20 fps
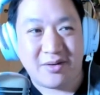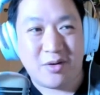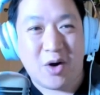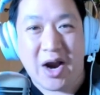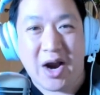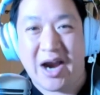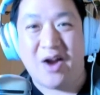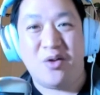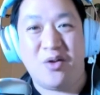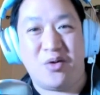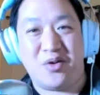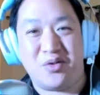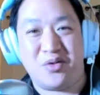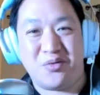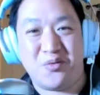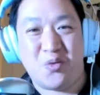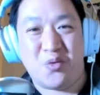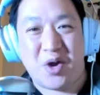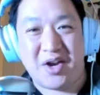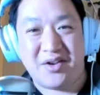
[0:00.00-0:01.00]

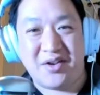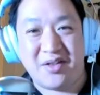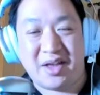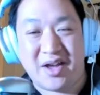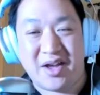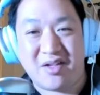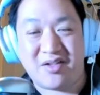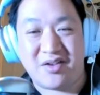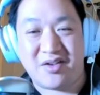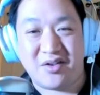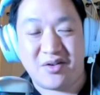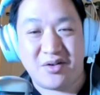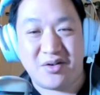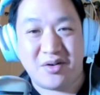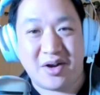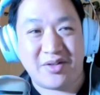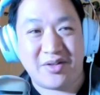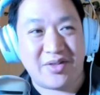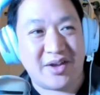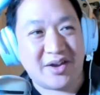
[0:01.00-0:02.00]
O'Halloran went last year,
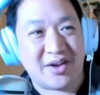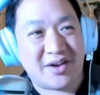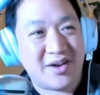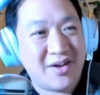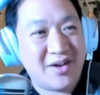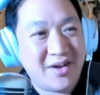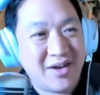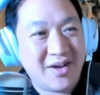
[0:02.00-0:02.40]
I think.